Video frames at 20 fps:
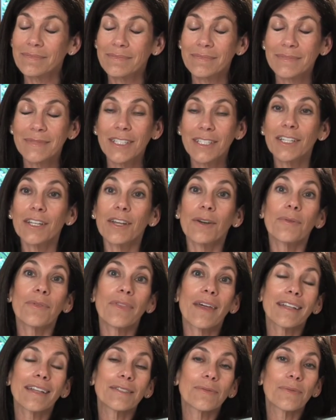
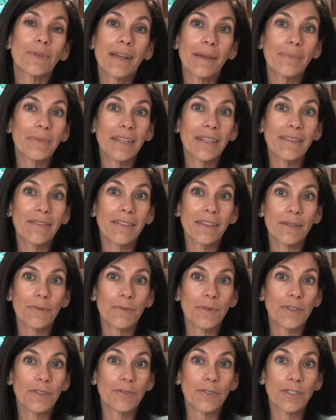that's what I'm given
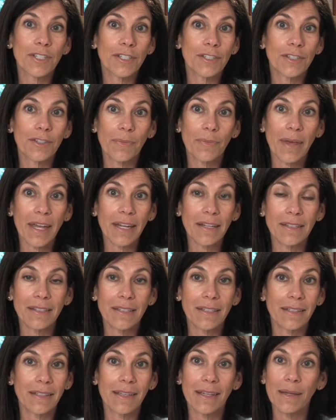with traditional
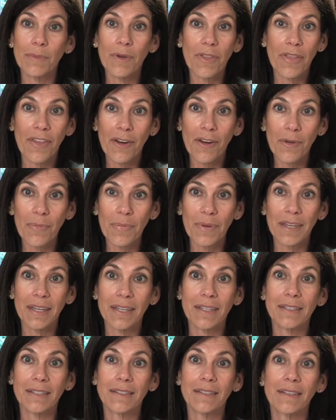medicine and chemotherapy
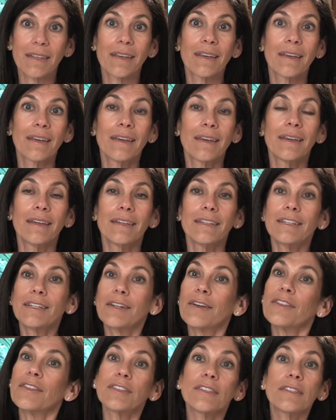is,
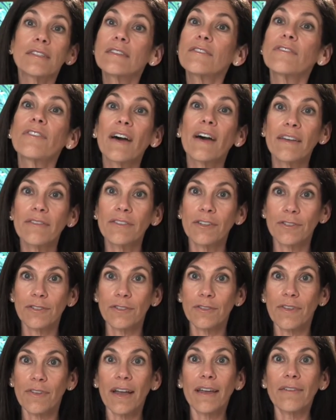this is the 5-year
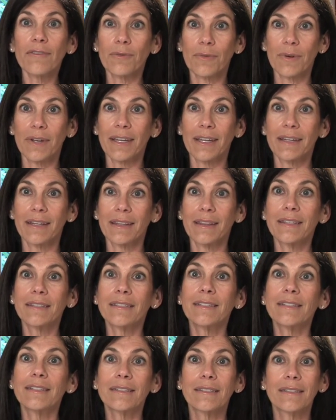survival rate. And
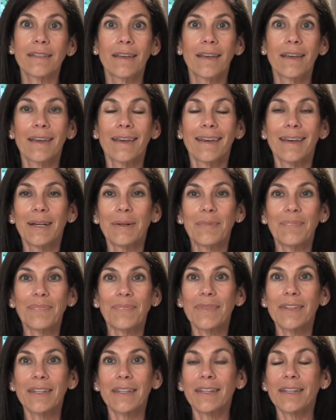this is
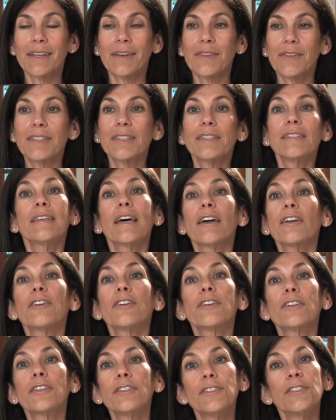how you're
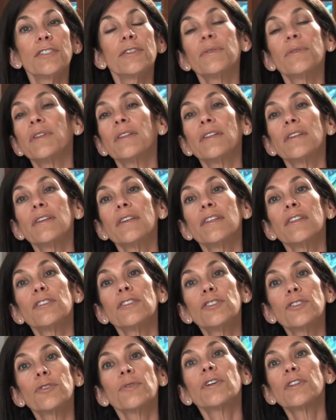going to do in the
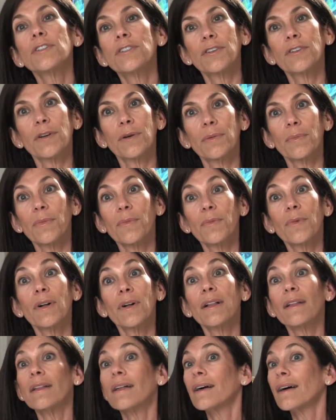short term.
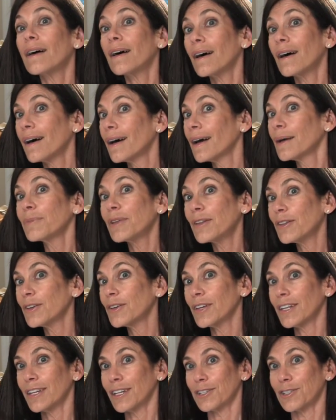Well, I'm not
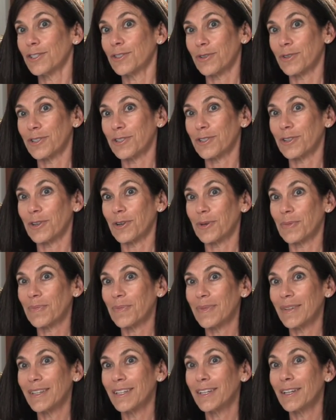looking at short term.
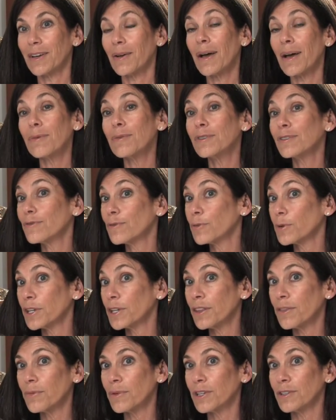I was
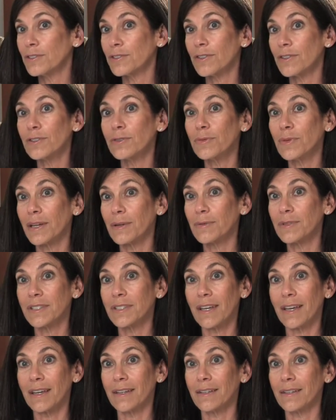43 years old when I was
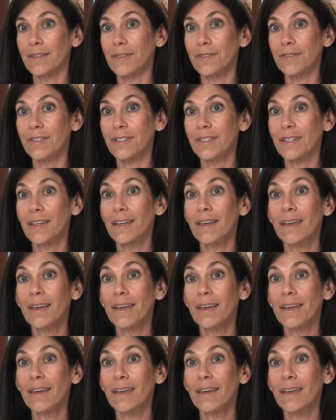diagnosed.